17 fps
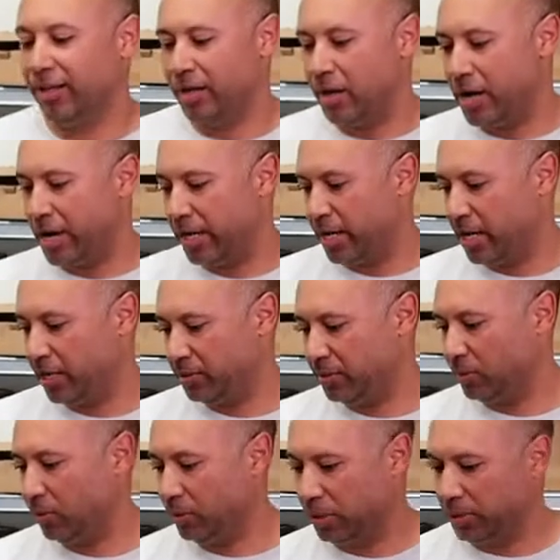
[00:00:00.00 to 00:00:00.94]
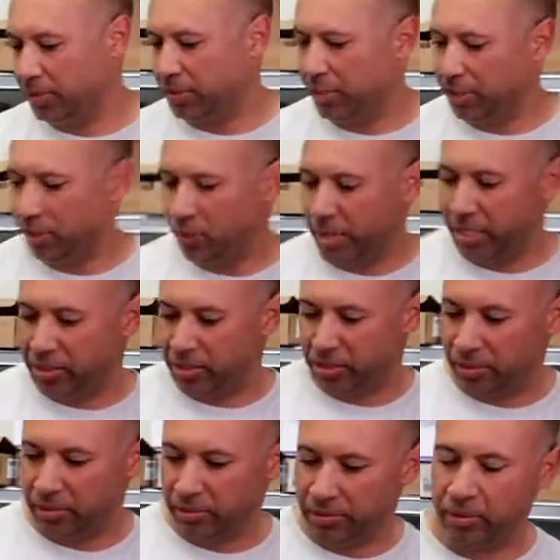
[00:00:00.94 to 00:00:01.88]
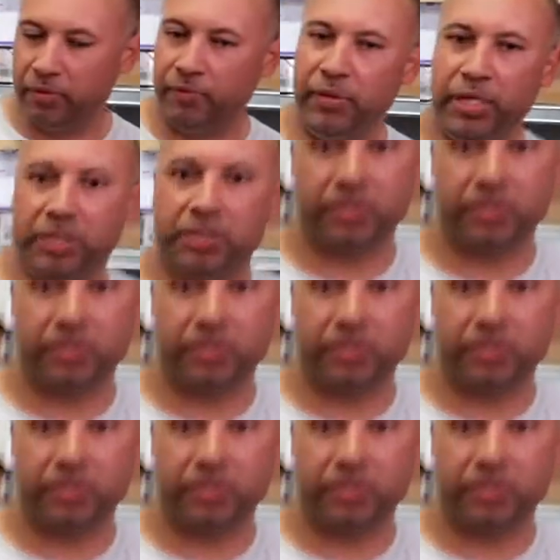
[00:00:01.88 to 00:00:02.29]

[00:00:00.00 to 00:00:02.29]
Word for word: All right guys, so continuation of the